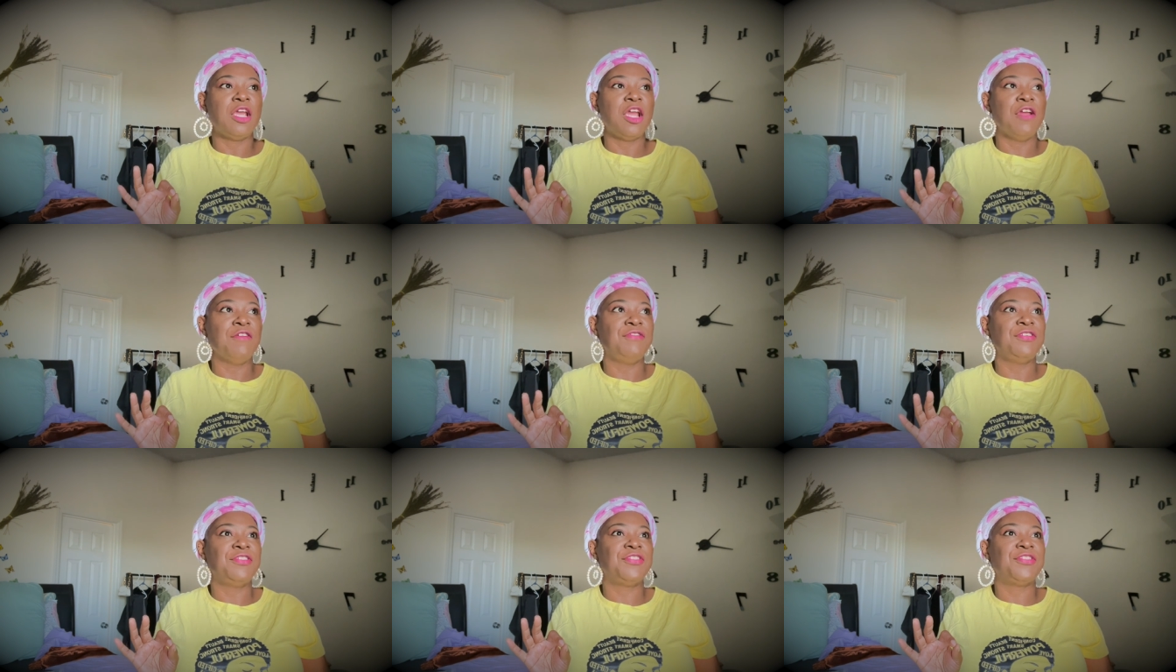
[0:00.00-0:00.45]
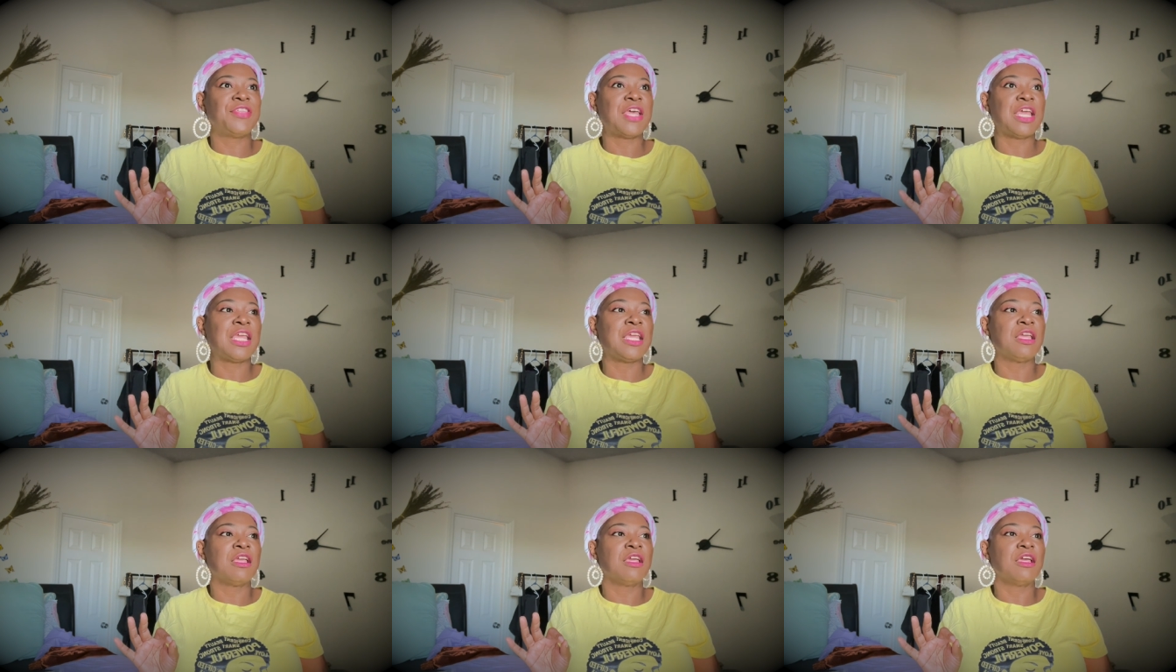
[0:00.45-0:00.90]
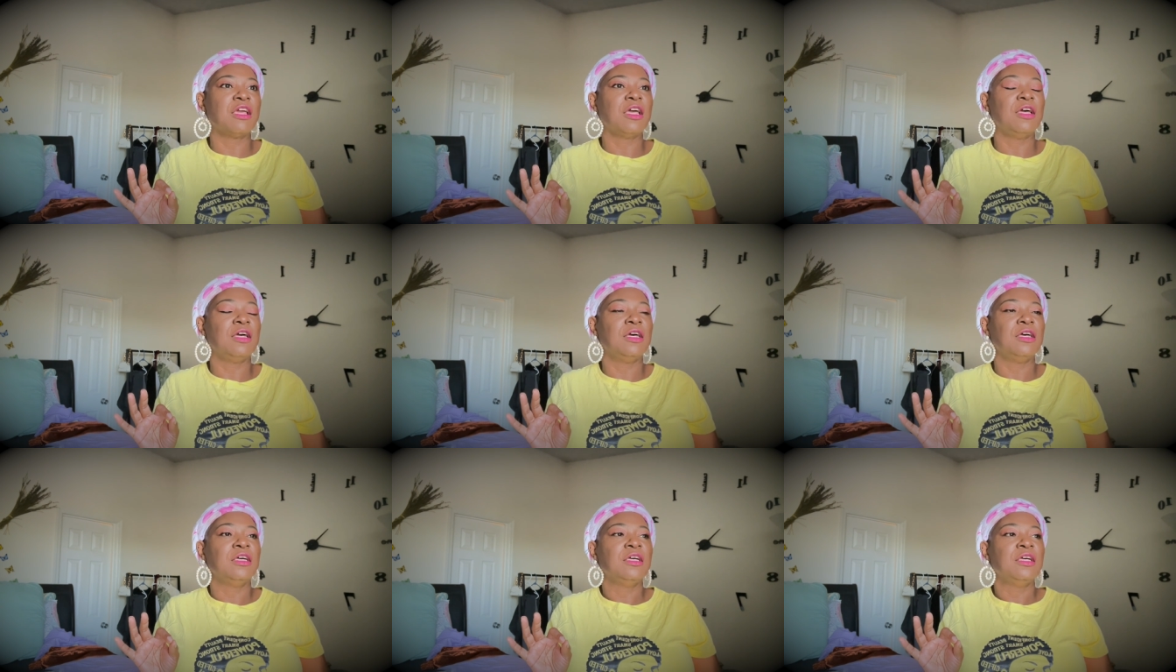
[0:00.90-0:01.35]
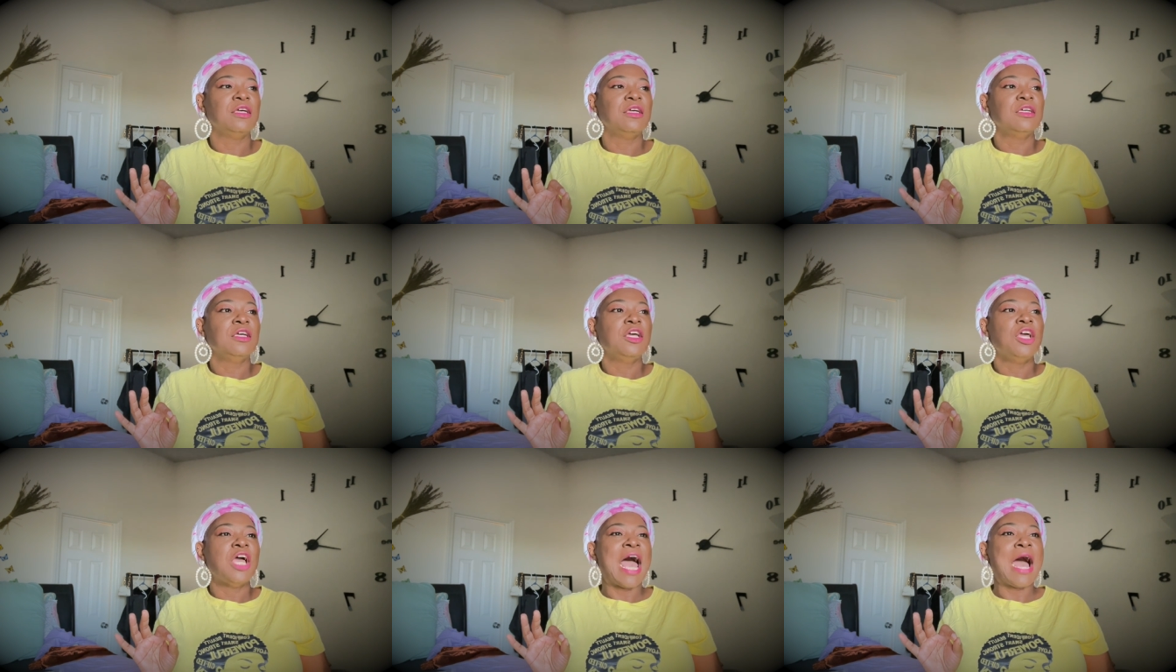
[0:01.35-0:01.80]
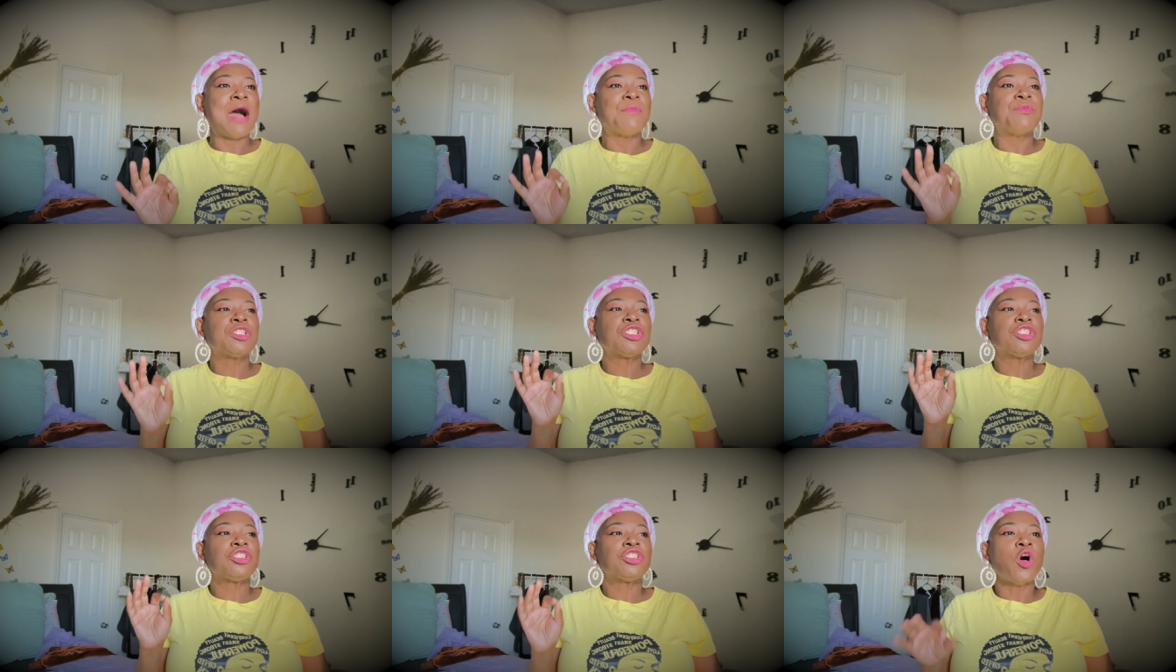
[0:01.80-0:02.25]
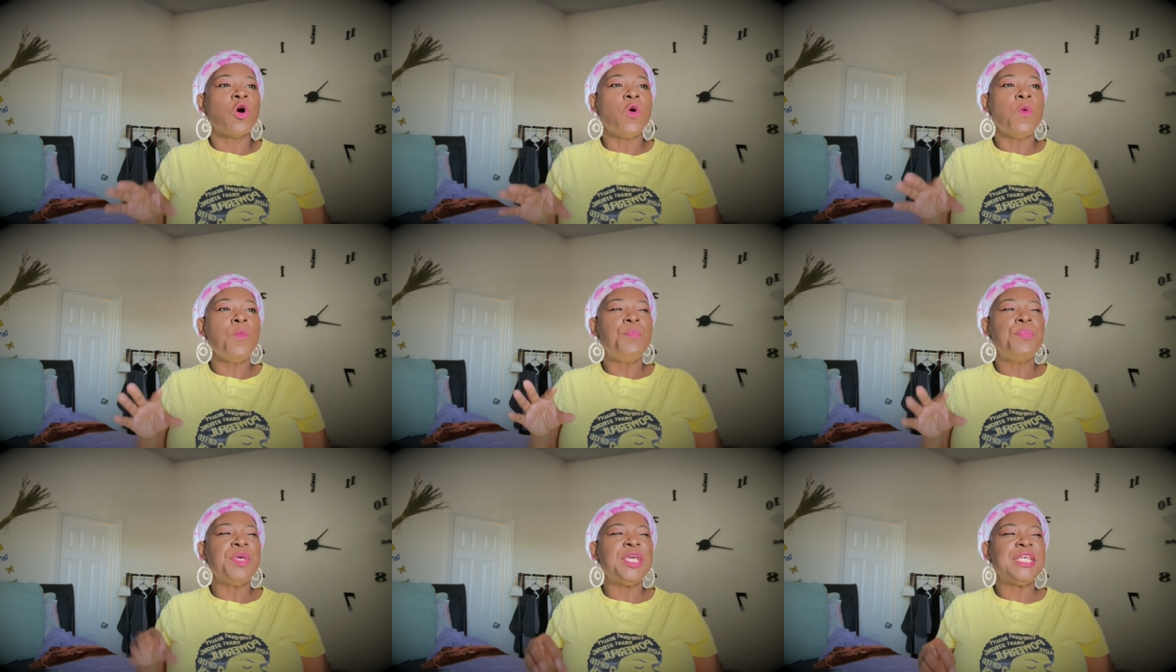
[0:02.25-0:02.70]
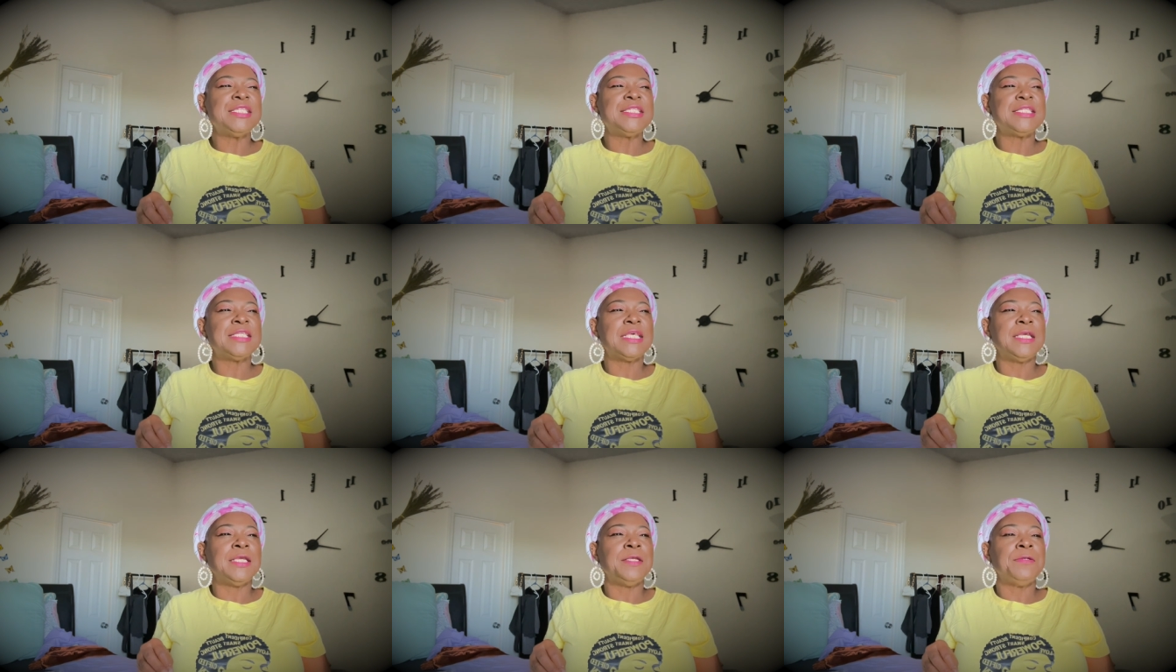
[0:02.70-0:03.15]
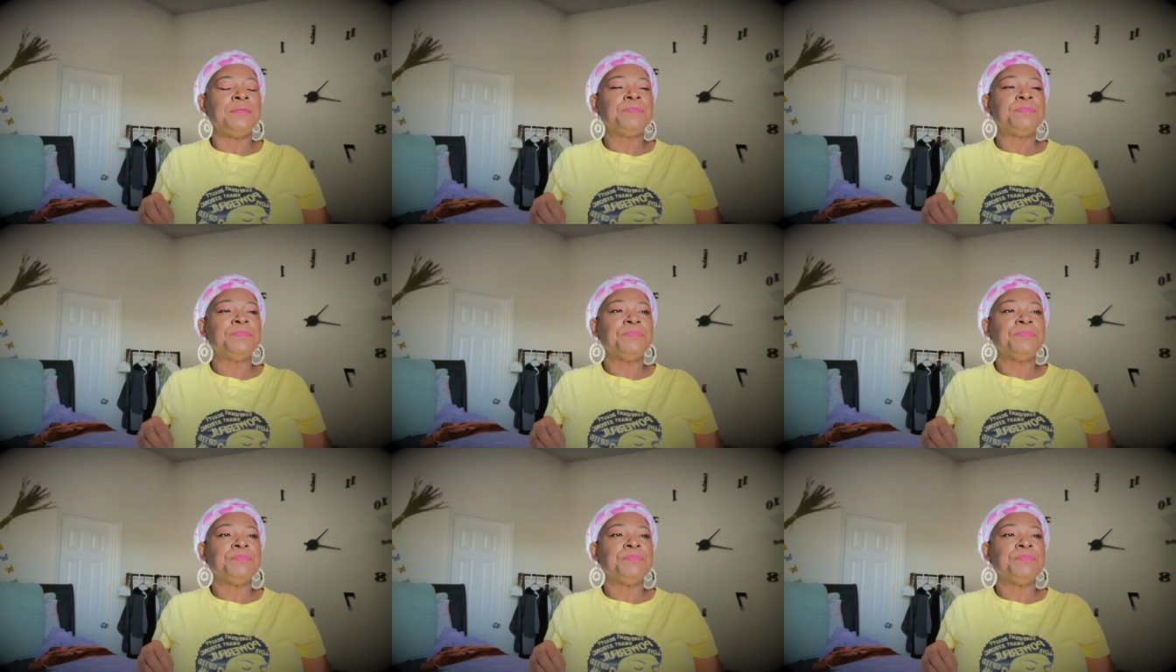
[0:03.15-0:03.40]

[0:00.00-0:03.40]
everything. I was so busy,